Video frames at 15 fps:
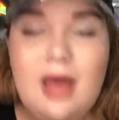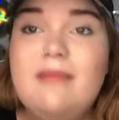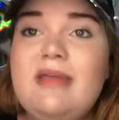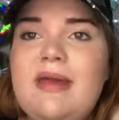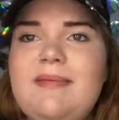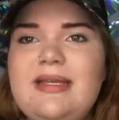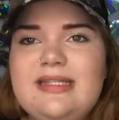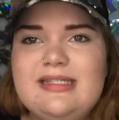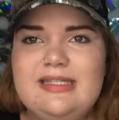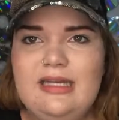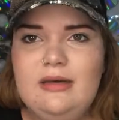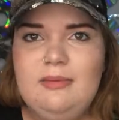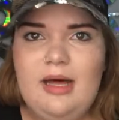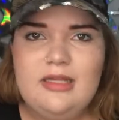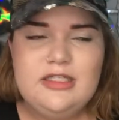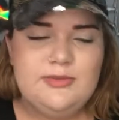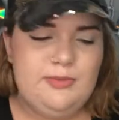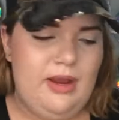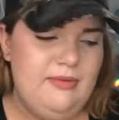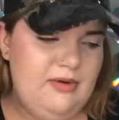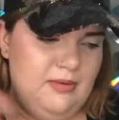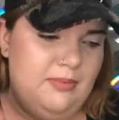Maybe it's nail polish
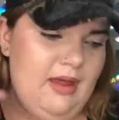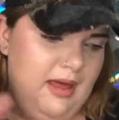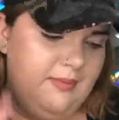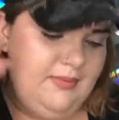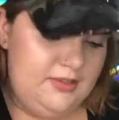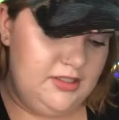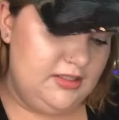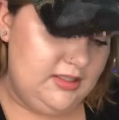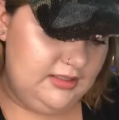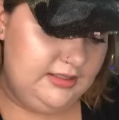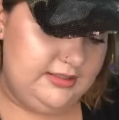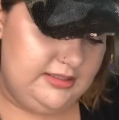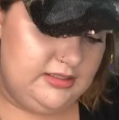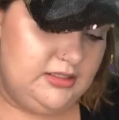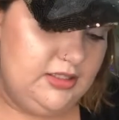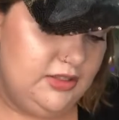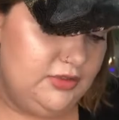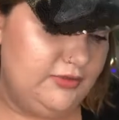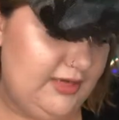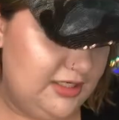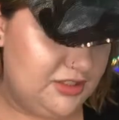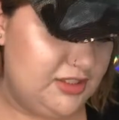primer, but I'm just gonna listen to the
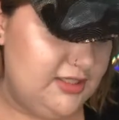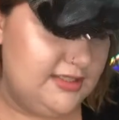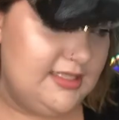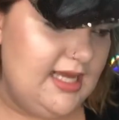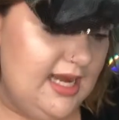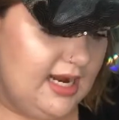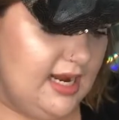directions.